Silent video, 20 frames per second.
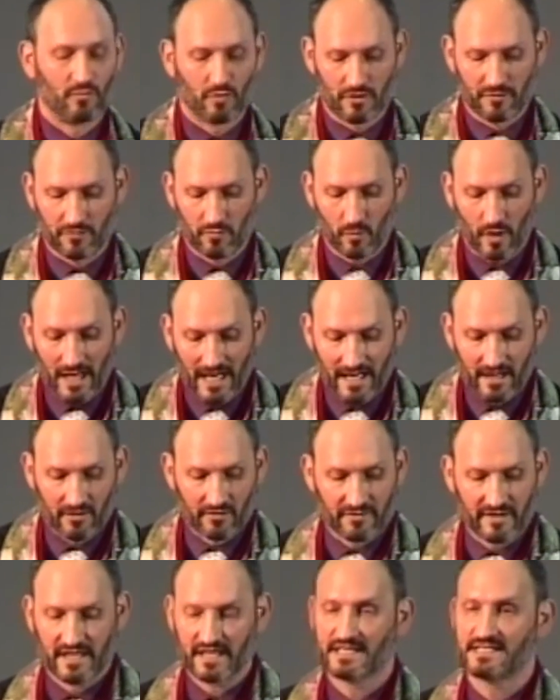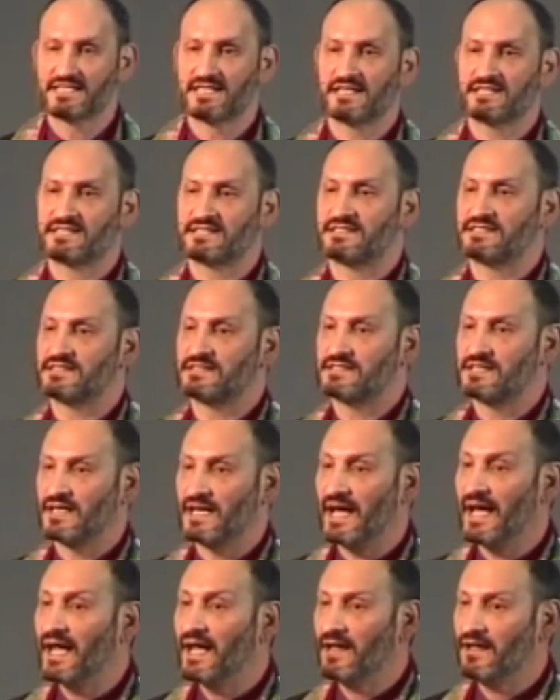worthwhile that exists
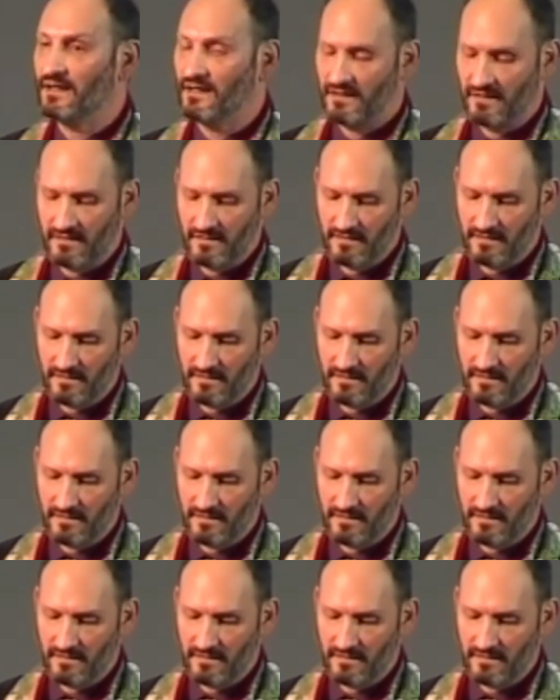today,